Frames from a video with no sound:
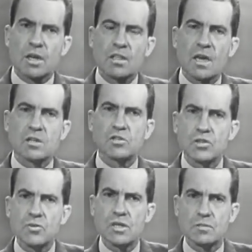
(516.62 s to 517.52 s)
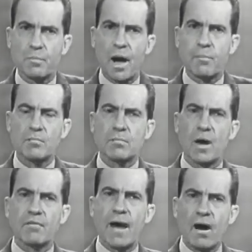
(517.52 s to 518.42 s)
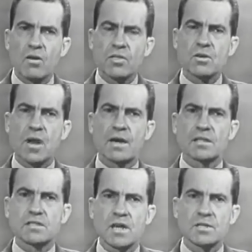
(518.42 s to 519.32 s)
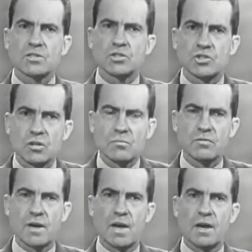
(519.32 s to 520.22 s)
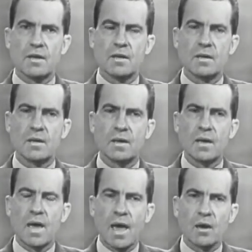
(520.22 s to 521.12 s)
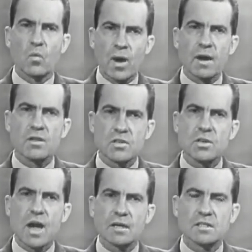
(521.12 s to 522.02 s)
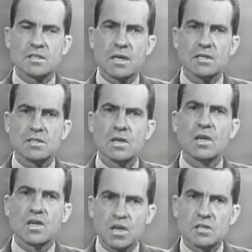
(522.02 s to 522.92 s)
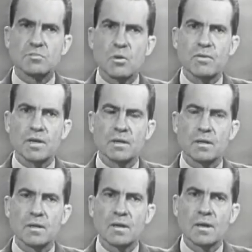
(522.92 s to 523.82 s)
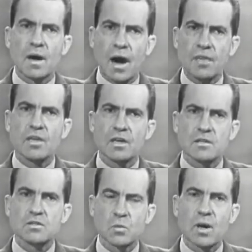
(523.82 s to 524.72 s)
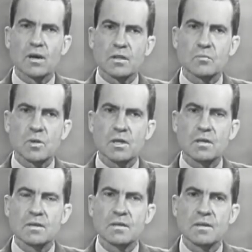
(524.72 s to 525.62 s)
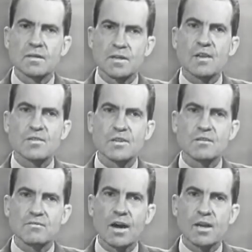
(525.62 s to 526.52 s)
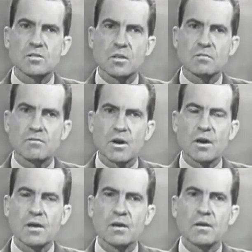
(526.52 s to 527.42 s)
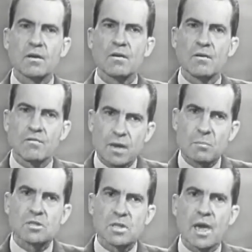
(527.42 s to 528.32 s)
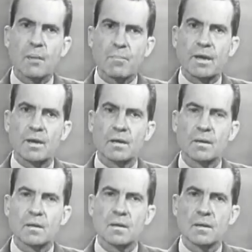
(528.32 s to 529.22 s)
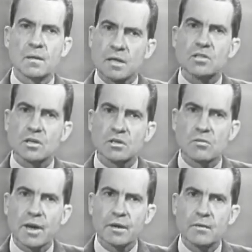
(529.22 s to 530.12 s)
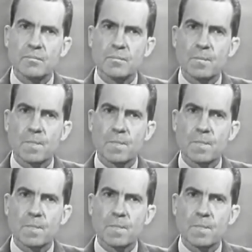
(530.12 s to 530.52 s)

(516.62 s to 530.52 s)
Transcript: Looking then to this problem of how the United States should move ahead and where the United States is moving, I think it is well that we take the advice of a very famous campaigner. Let's look at the record.